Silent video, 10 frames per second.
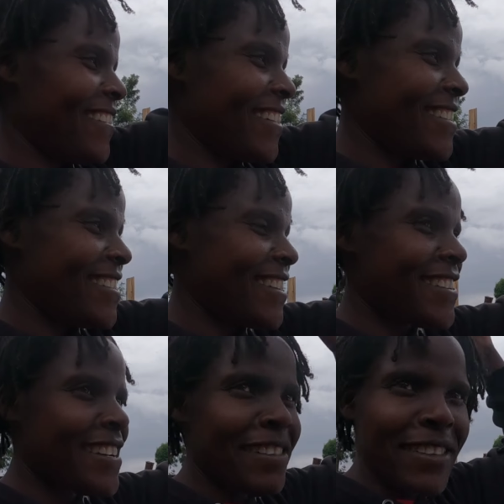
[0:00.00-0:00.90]
My sister
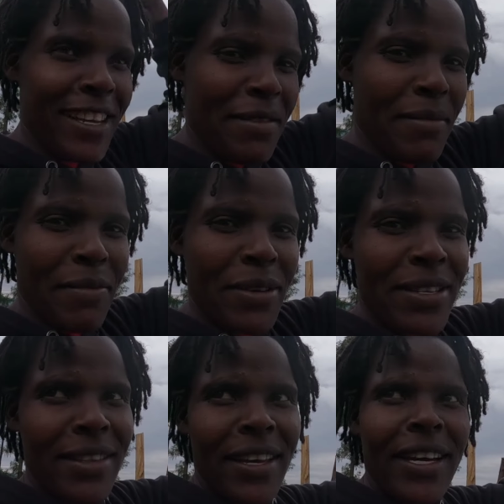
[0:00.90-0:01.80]
is down there. Mom is
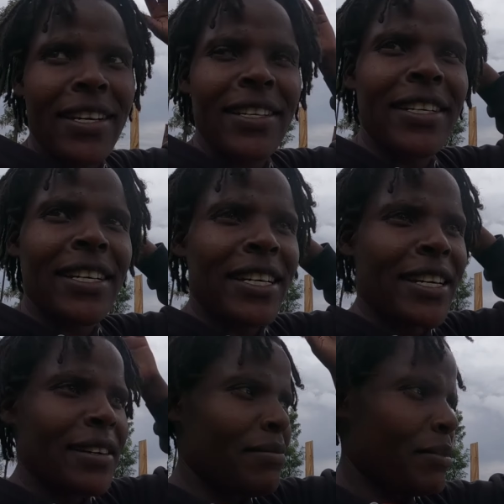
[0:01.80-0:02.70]
there.
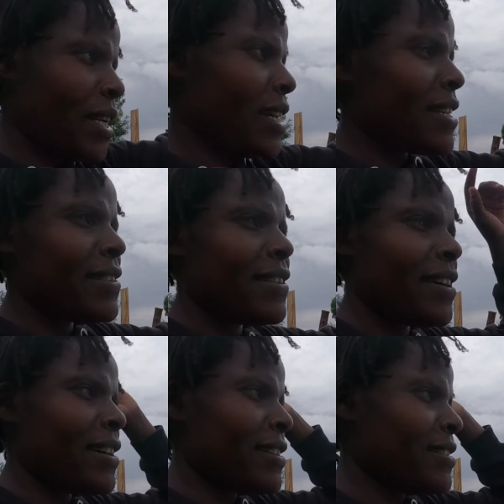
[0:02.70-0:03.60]
Malak is
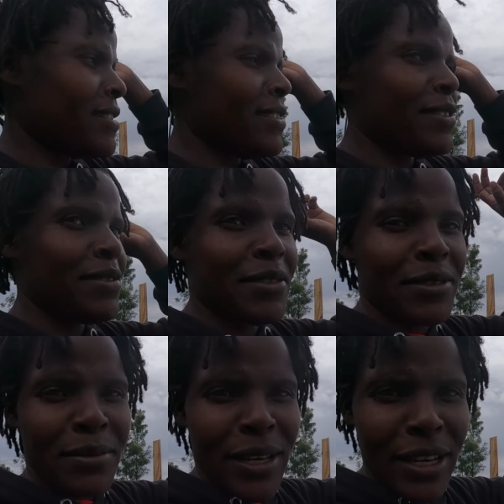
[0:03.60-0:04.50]
there.
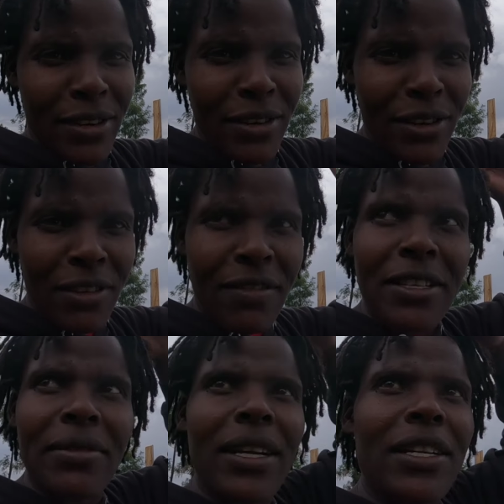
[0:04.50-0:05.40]
So we are all of
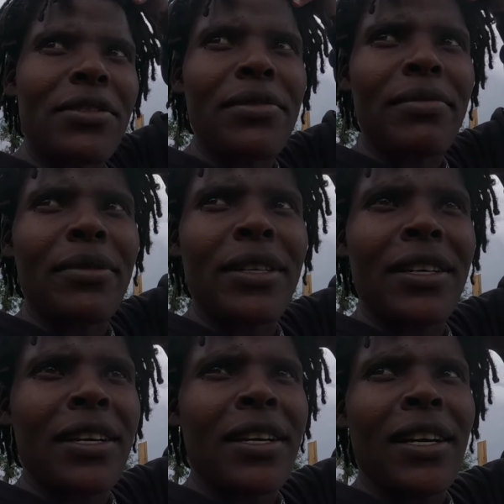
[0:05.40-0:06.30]
us, we are at home.
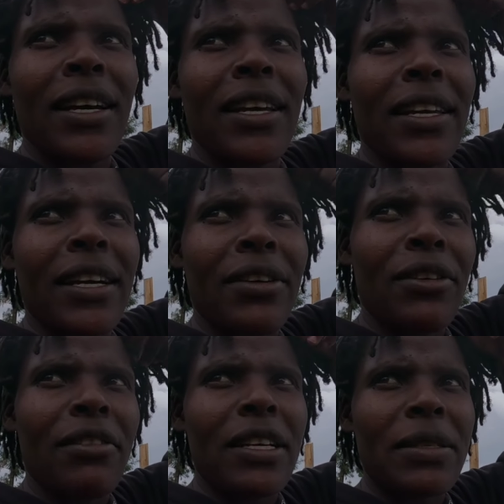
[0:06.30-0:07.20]
Yeah,
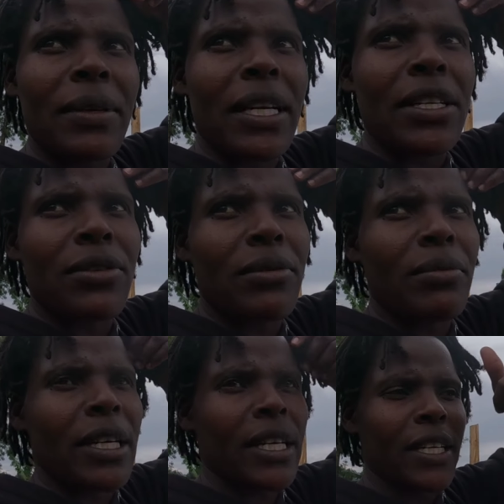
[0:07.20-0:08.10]
all of us, we are at
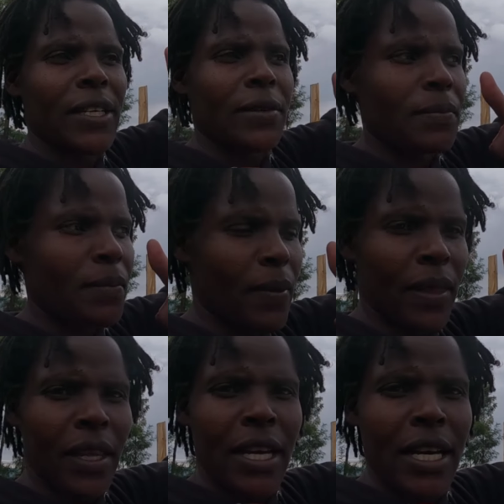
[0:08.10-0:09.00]
home, and
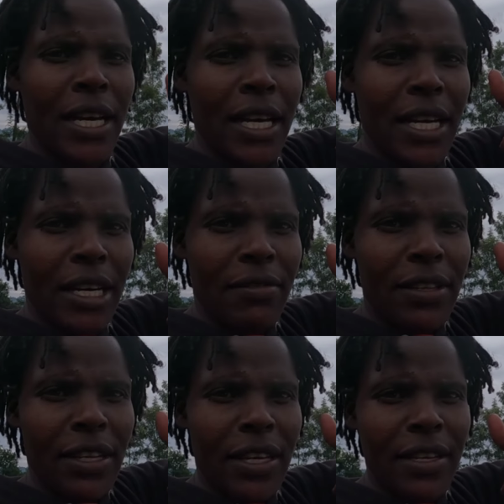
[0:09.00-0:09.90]

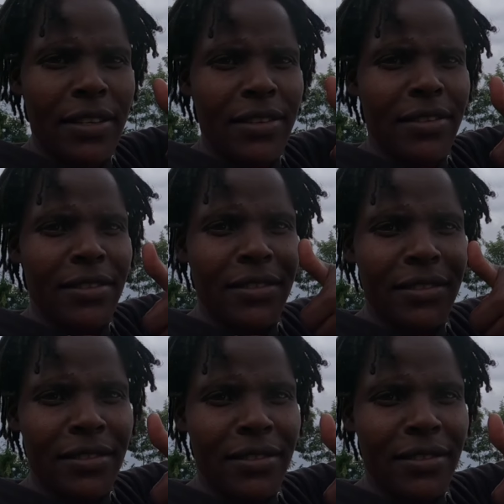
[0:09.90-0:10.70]
everything is